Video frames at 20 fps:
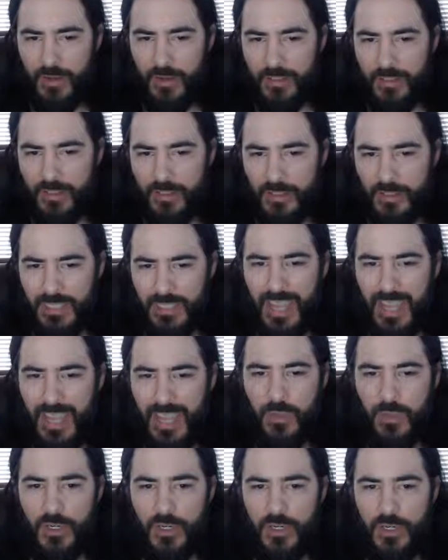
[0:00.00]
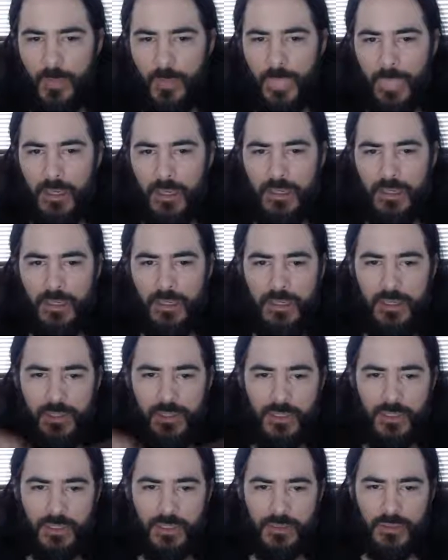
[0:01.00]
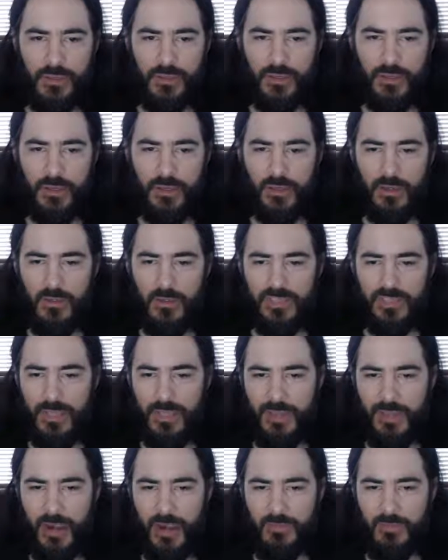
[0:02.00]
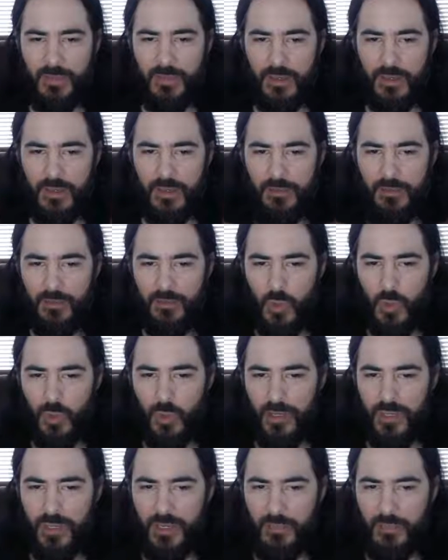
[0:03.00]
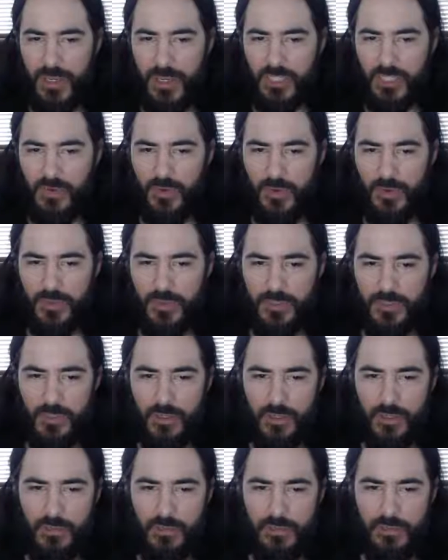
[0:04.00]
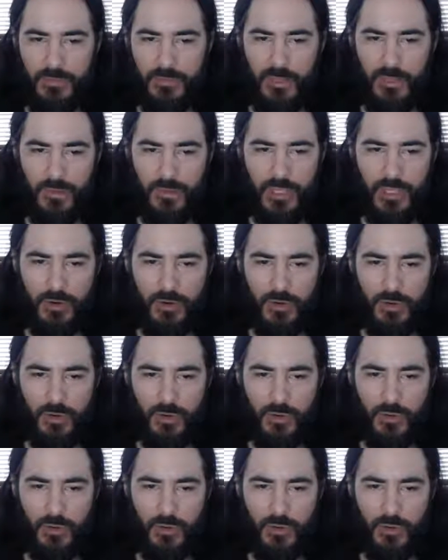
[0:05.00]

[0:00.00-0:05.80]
language is the same kind of correlate you made as far as theoretical